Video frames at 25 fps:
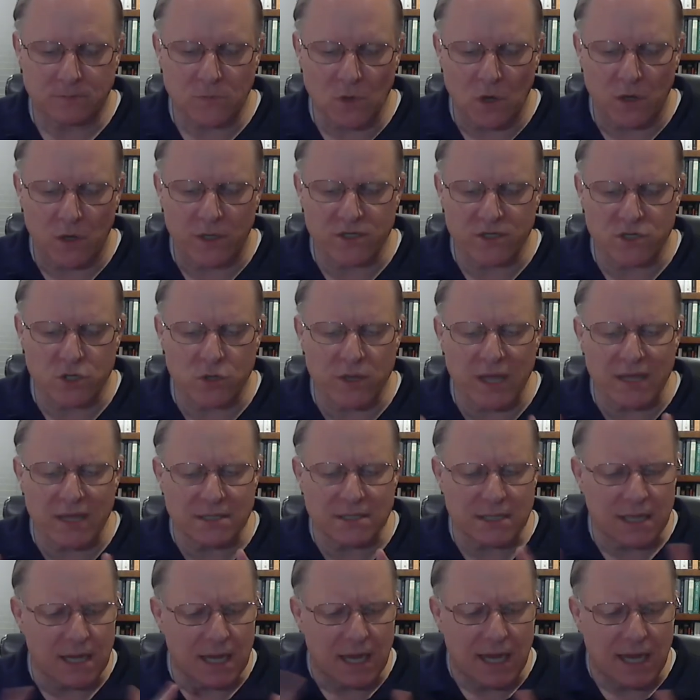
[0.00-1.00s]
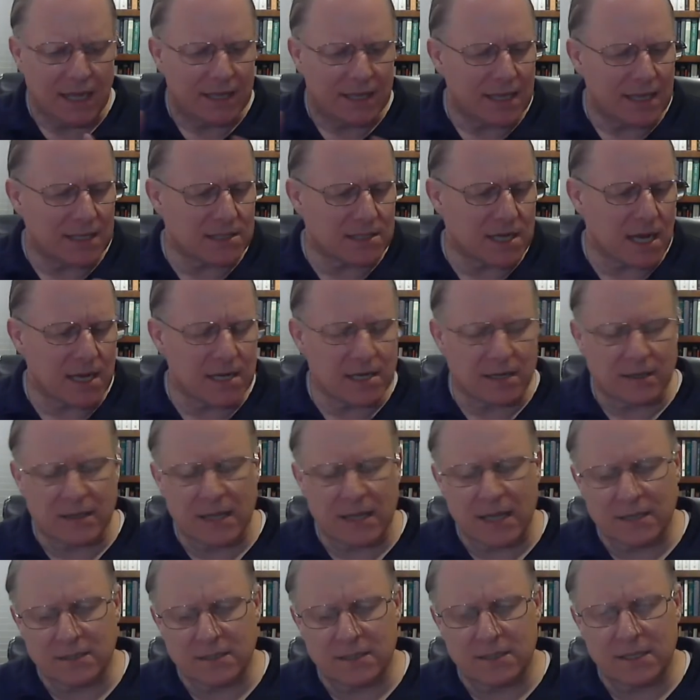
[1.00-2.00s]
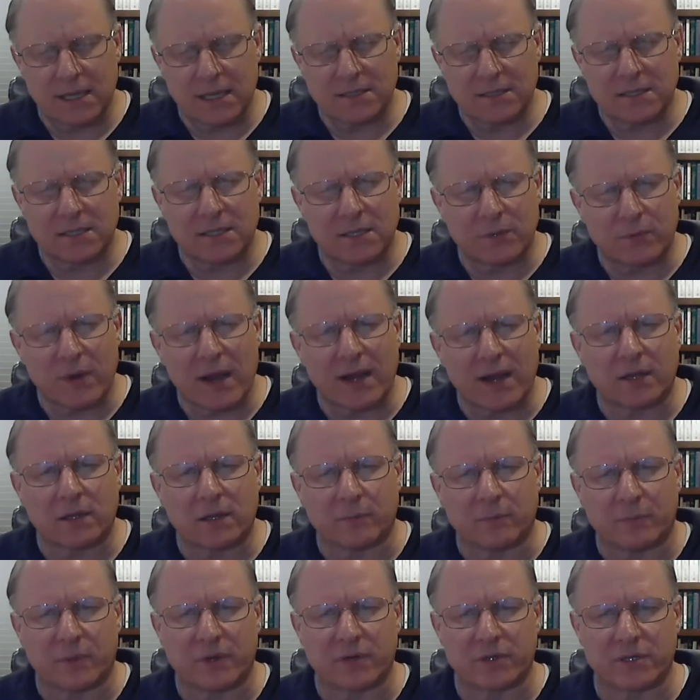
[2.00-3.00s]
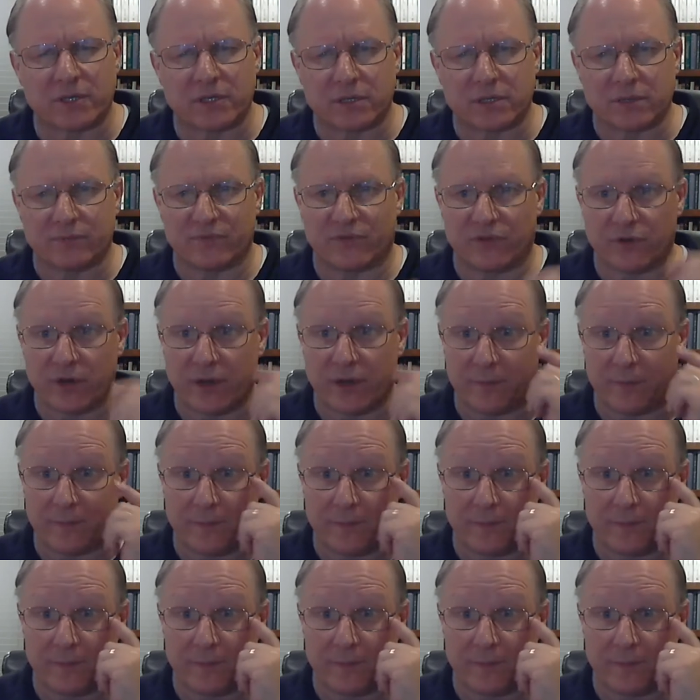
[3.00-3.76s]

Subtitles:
right? So that's the radical empiricism for him,